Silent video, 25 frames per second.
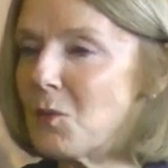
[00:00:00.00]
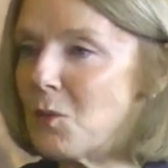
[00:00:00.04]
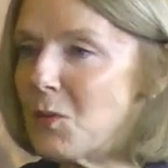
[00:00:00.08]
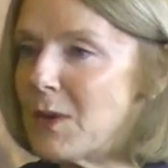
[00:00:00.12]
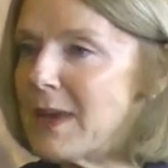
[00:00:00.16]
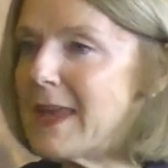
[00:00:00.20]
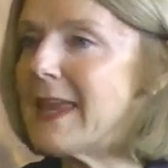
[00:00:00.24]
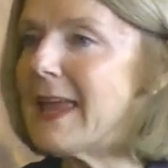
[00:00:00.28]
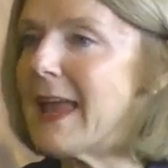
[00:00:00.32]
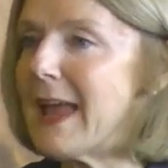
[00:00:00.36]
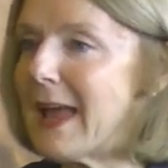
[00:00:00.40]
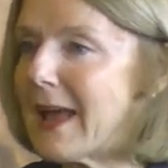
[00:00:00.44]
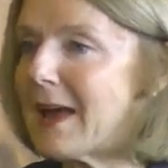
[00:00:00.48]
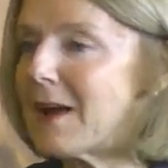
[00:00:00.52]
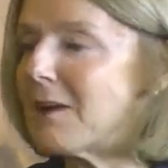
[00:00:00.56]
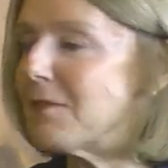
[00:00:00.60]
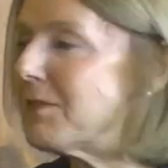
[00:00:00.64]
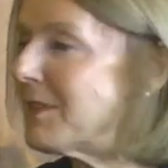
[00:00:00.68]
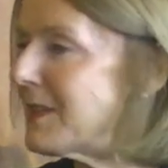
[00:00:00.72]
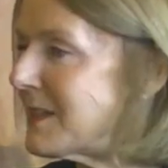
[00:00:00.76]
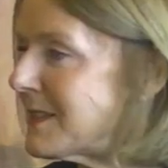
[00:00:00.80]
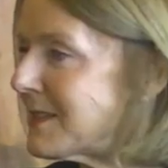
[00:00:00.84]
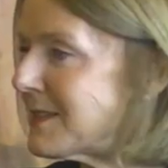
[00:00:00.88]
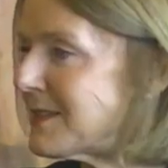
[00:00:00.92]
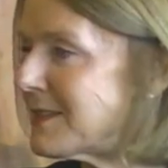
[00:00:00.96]
we
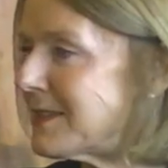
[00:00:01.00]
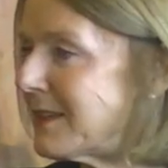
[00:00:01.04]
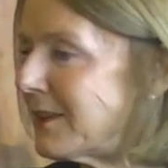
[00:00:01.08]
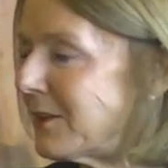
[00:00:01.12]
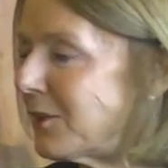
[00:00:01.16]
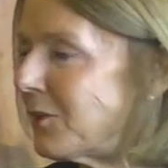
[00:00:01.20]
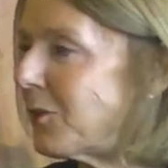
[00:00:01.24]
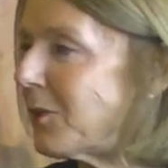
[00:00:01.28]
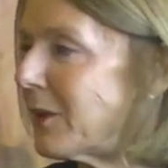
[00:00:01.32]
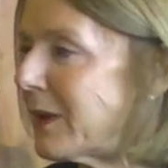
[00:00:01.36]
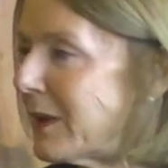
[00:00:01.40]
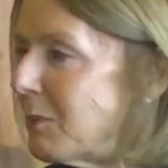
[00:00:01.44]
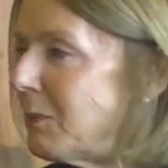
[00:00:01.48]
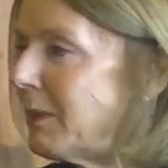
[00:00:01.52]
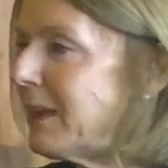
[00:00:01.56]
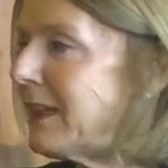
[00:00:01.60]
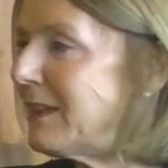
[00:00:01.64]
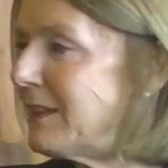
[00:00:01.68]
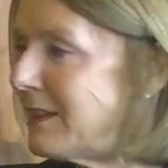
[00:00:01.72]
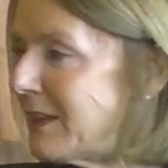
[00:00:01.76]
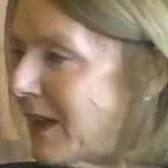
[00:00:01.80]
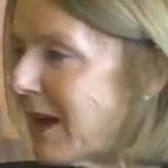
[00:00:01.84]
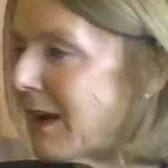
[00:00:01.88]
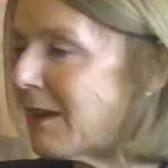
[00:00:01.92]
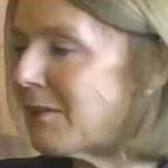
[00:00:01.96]
have this incredibly
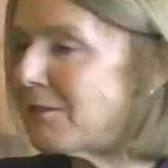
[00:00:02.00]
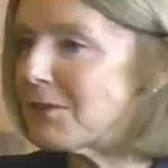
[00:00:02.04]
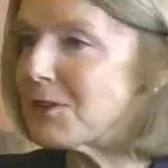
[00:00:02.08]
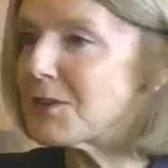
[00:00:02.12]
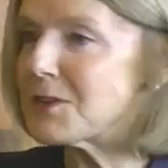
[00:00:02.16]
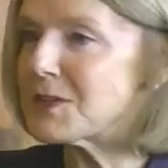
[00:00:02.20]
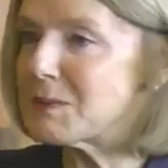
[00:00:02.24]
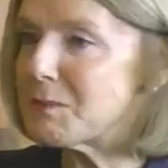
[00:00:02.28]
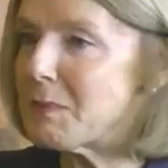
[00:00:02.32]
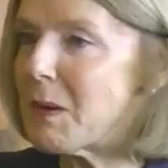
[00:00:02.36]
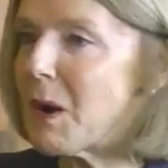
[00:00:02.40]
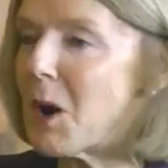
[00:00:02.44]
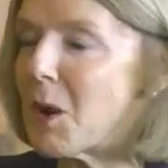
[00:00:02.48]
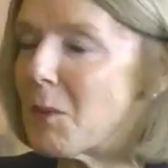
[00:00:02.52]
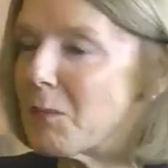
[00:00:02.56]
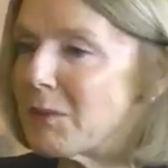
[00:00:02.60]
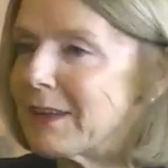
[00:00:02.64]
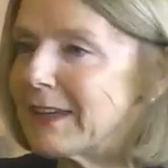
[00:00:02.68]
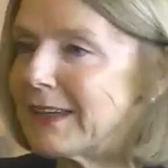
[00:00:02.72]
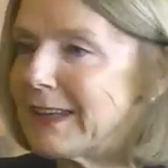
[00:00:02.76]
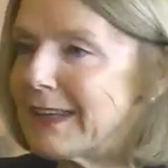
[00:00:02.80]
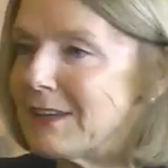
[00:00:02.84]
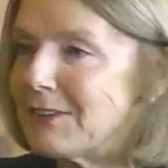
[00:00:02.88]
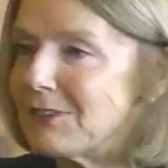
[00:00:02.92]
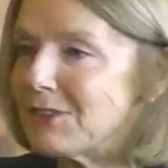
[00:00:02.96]
diverse
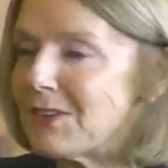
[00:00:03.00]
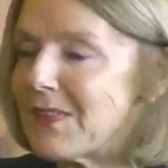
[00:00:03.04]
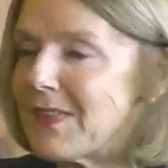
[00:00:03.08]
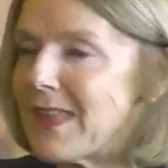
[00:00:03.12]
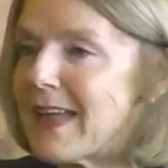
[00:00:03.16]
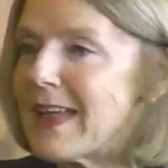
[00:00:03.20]
population.